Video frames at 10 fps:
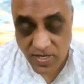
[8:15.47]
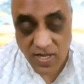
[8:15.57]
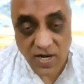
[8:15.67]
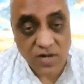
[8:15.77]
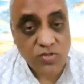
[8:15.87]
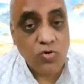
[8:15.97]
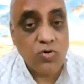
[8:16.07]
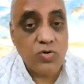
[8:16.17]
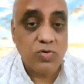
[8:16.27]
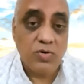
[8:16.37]
There are
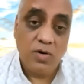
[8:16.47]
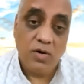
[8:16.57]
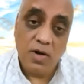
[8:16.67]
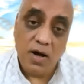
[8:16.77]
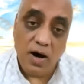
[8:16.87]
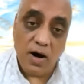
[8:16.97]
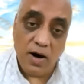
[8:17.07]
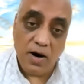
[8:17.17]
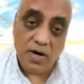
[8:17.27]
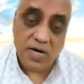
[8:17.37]
no
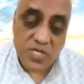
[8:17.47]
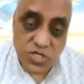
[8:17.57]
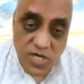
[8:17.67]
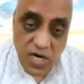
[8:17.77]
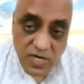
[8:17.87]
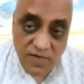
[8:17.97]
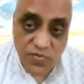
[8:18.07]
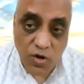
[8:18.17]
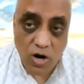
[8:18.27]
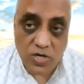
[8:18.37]

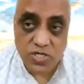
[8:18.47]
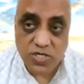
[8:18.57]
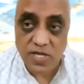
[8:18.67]
constructive thoughts,